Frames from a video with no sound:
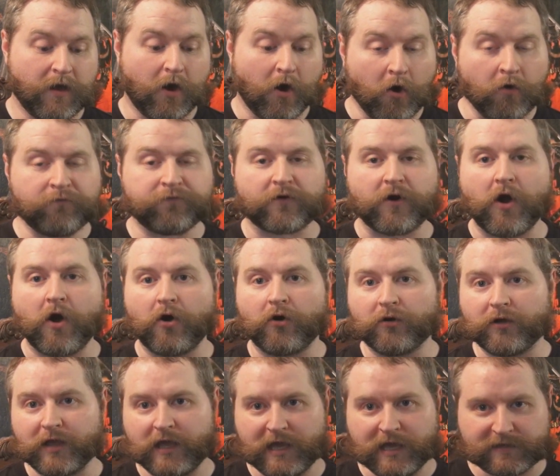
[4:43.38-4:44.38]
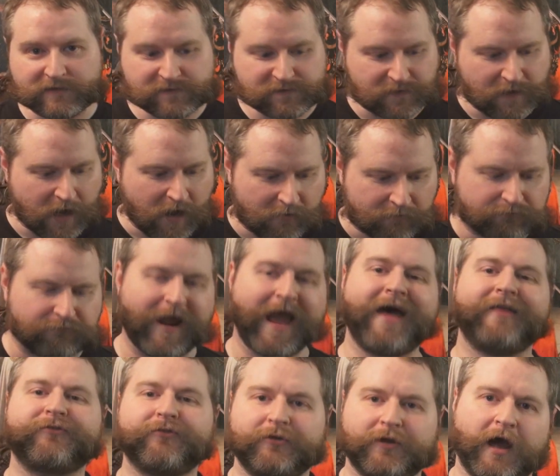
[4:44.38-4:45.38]
Overall, it's a
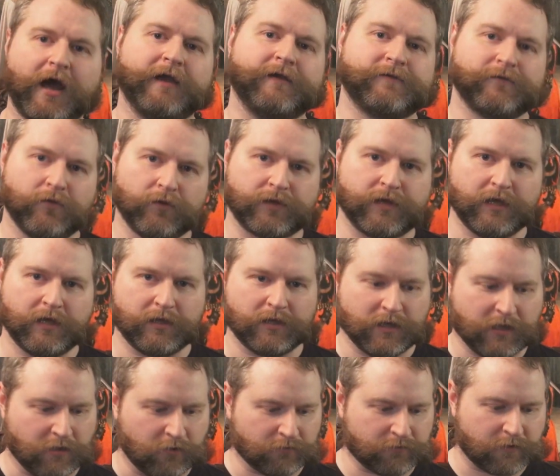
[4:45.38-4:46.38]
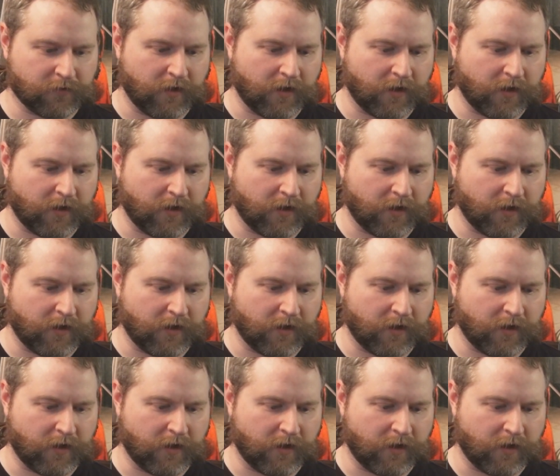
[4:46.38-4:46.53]
rather nice looking hilt.